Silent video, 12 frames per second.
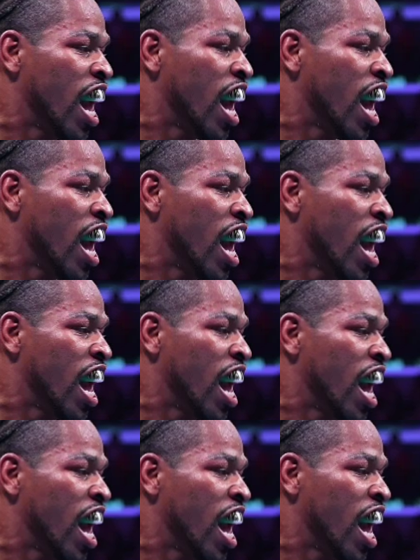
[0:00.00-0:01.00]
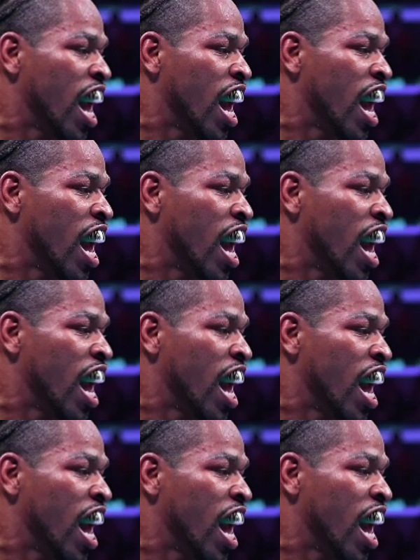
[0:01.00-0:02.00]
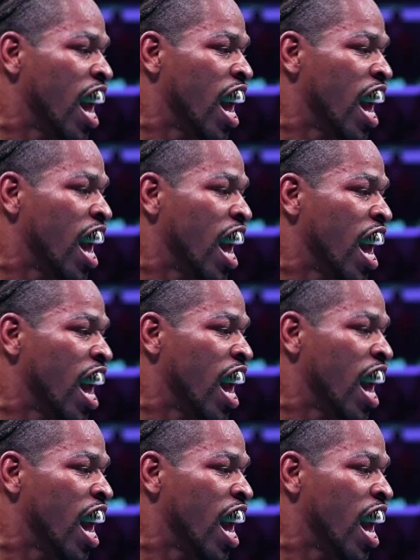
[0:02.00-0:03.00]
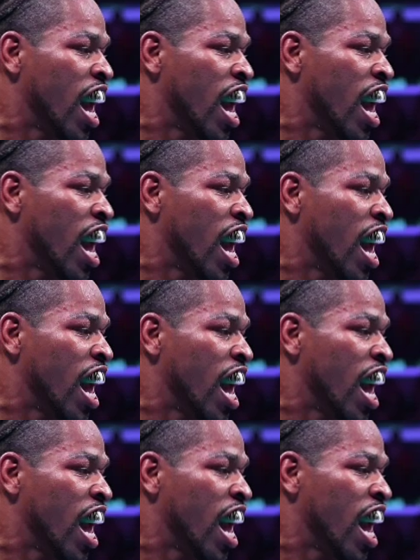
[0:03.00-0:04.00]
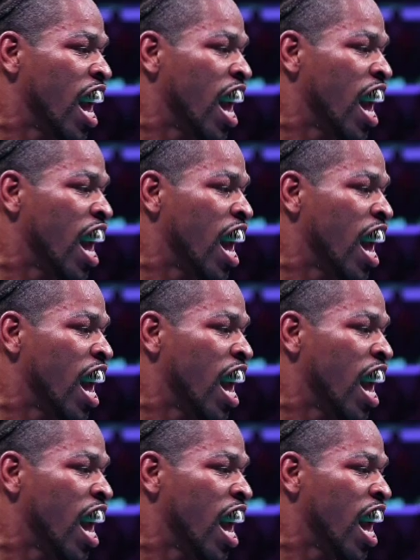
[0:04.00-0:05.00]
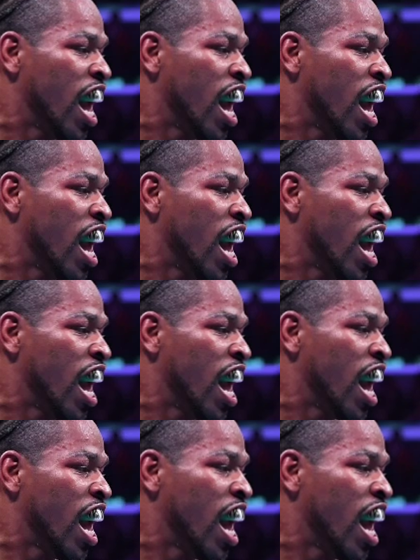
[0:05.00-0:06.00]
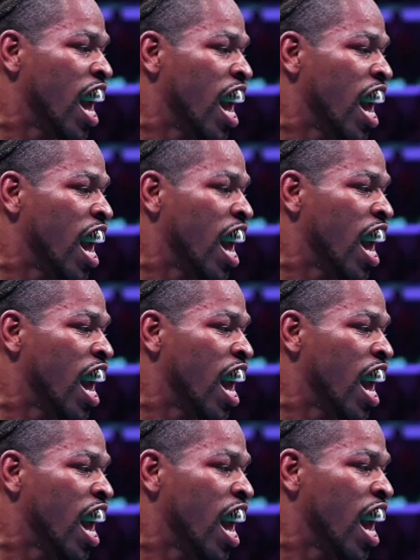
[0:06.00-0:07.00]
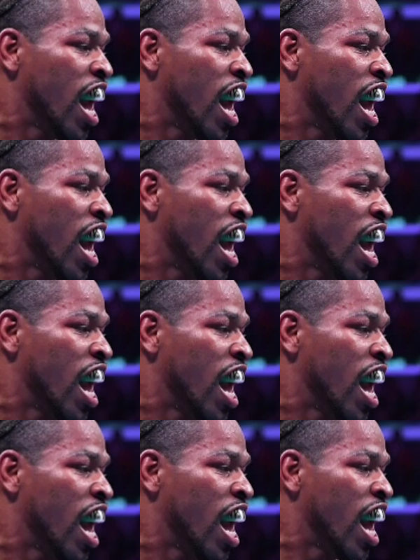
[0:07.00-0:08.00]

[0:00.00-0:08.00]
(silent)